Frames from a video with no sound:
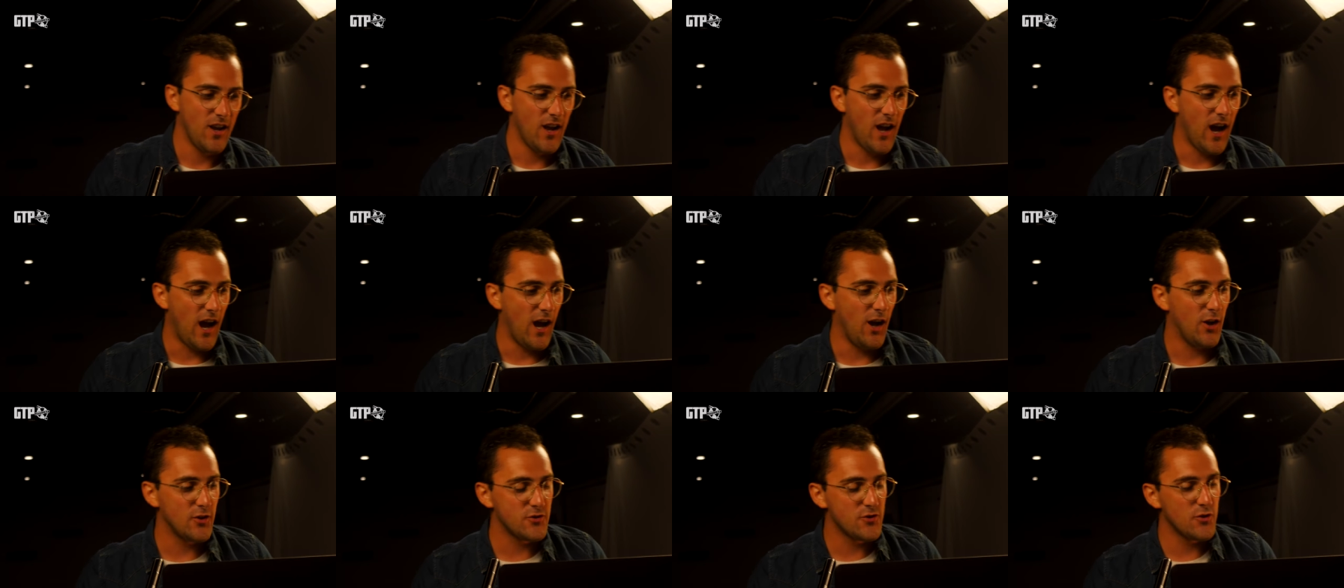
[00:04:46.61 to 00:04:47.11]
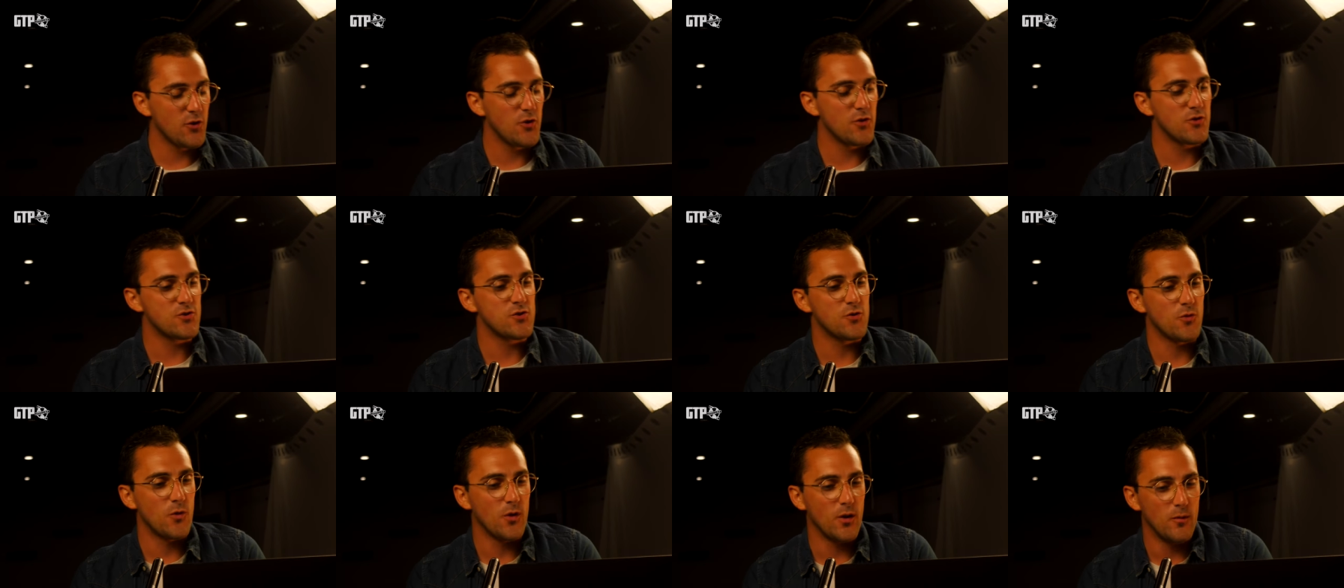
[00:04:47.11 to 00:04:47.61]
I also
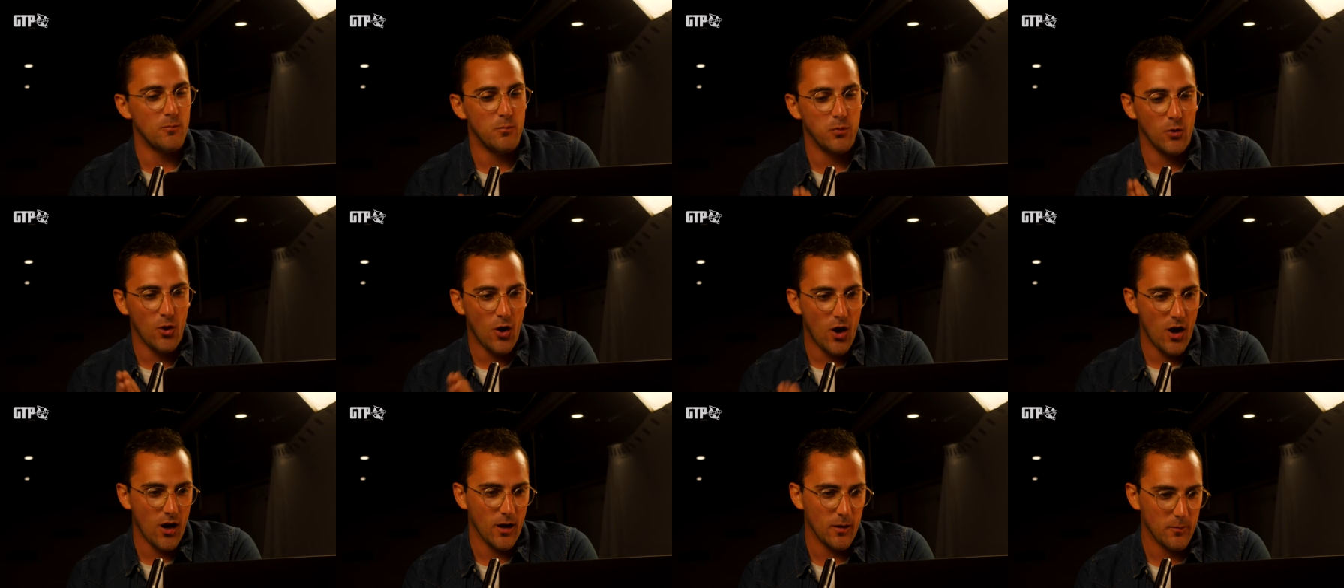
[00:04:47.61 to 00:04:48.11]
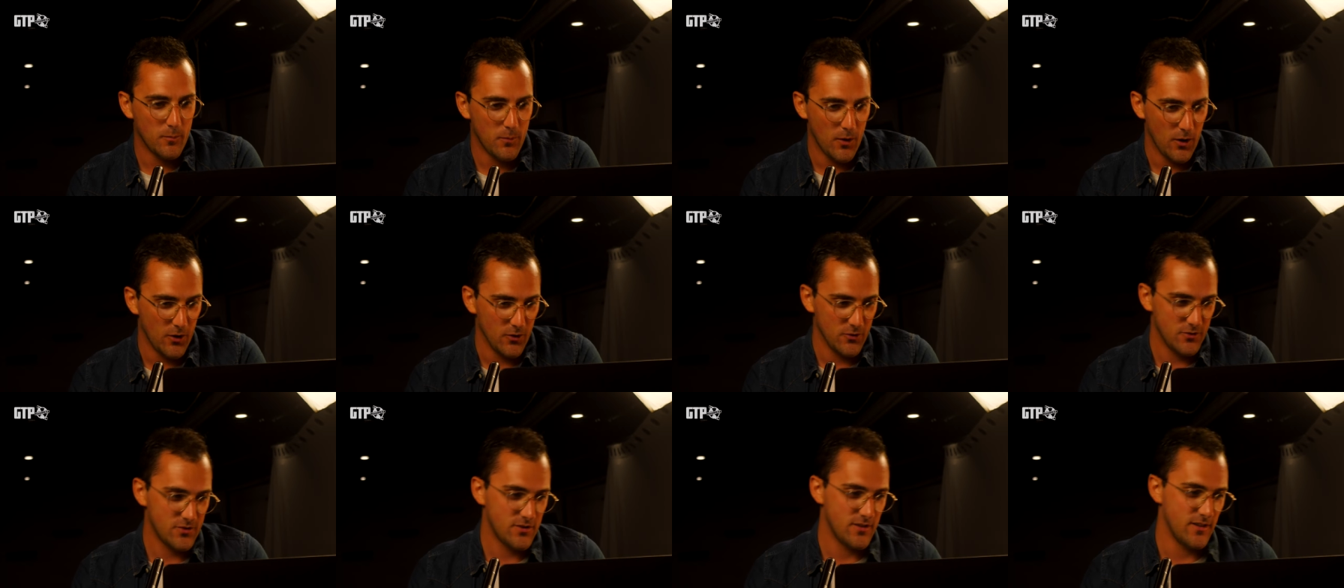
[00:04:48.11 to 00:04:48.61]
noticed you wrote a blog
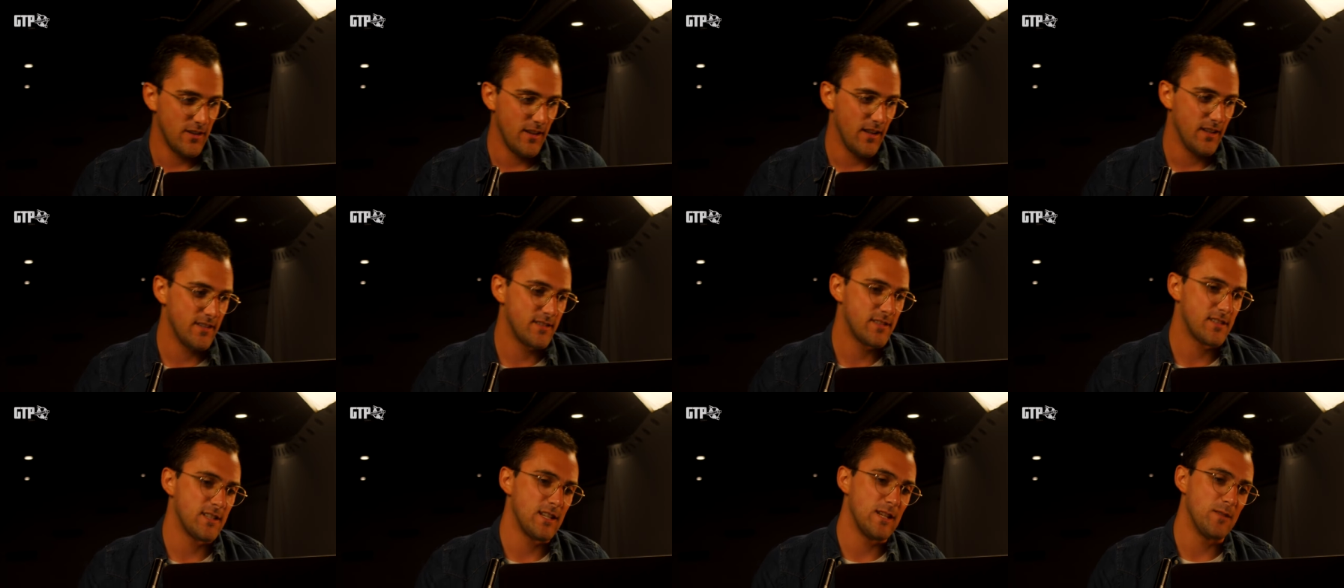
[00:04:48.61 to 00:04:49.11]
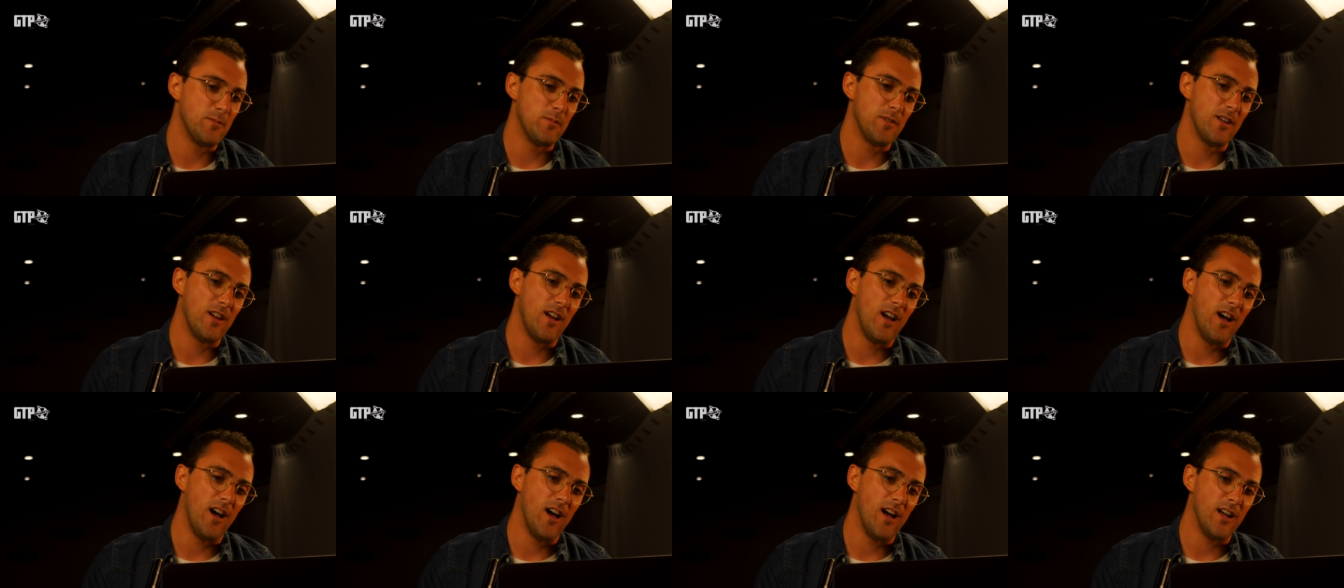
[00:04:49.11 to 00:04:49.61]
post that seemed
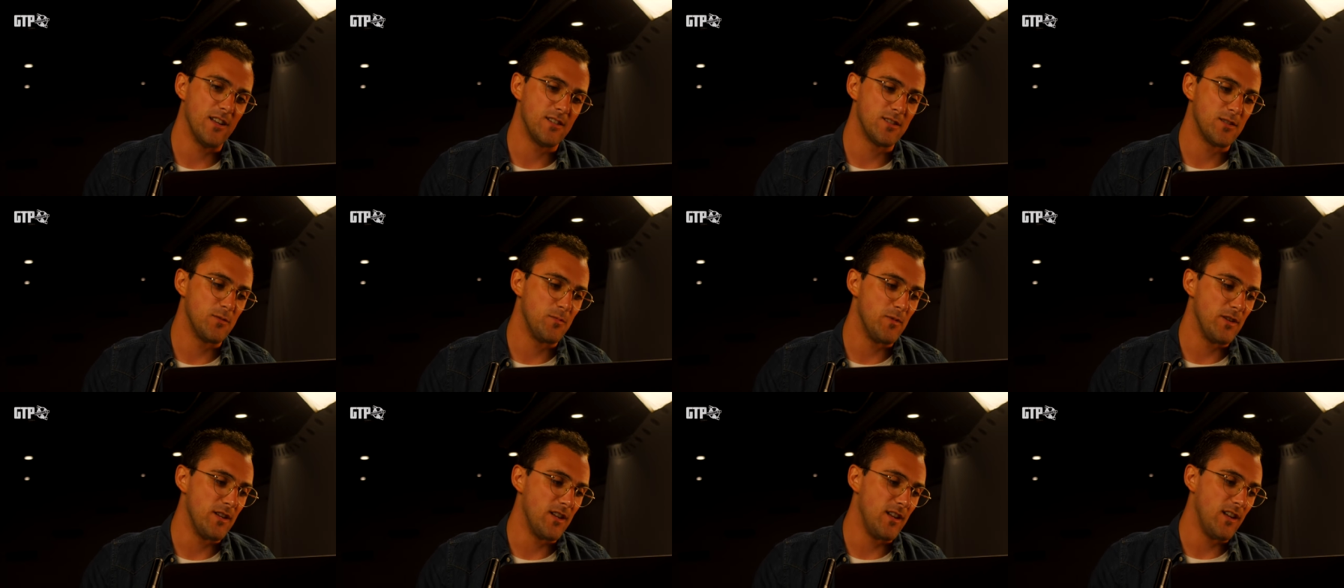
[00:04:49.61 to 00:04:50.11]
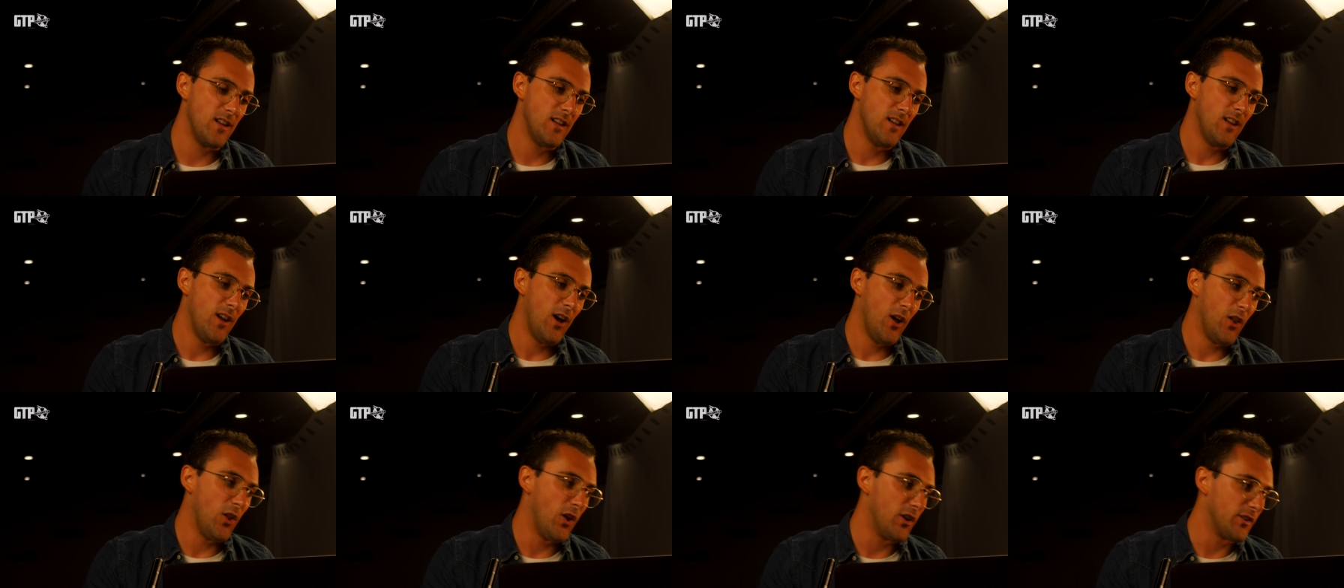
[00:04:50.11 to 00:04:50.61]
uh, to be
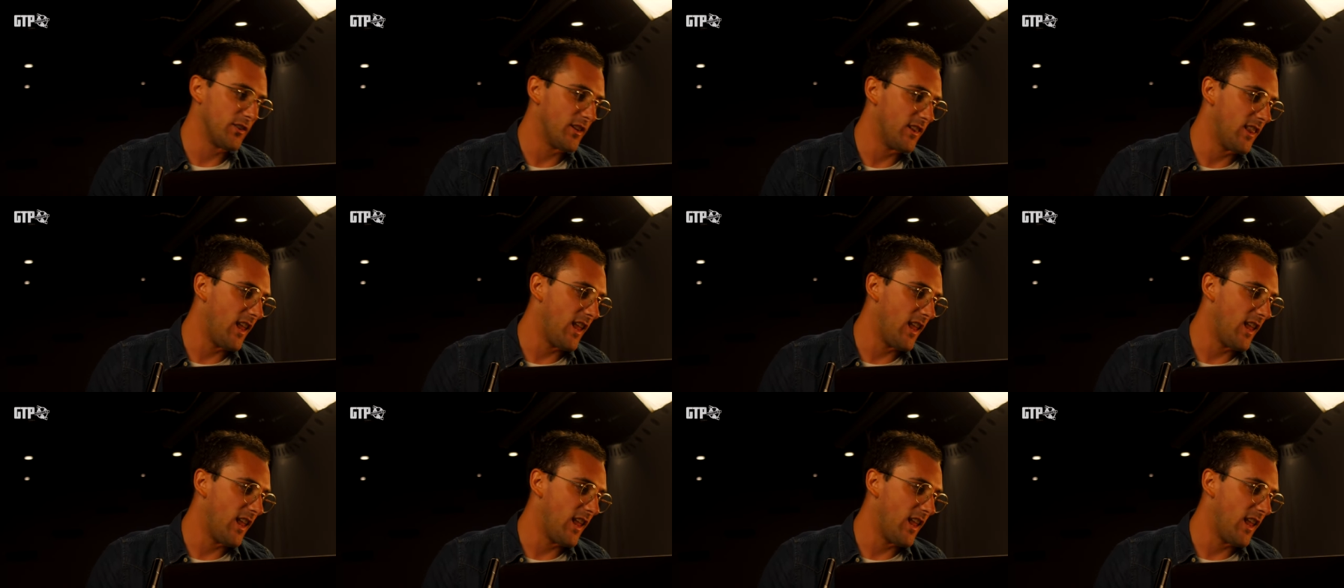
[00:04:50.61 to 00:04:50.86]
along the